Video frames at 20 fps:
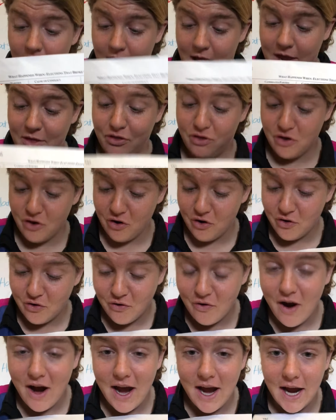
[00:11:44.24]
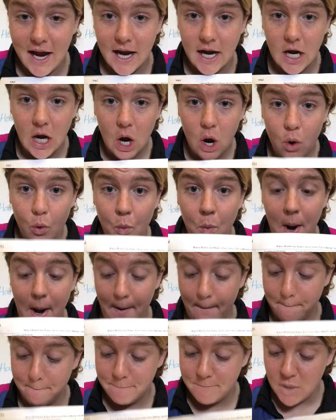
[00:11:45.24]
In third grade,
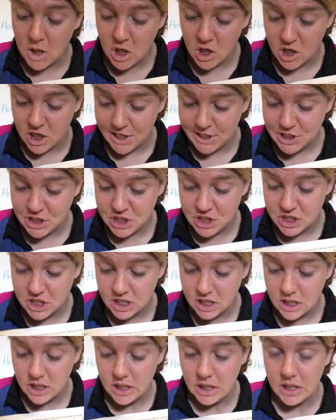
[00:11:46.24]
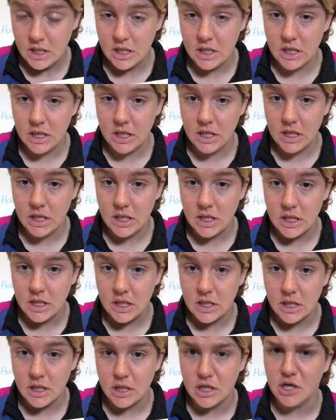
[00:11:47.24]
when Bush,
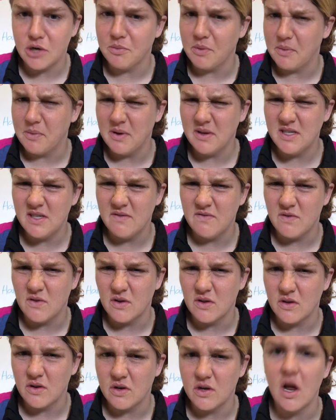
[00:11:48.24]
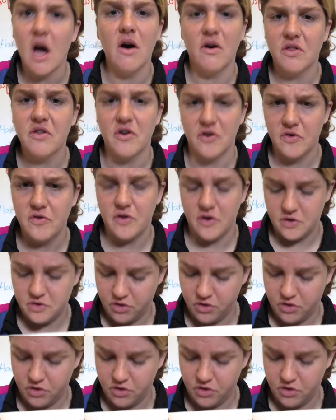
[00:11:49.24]
I know, maybe I was in fourth. No, third.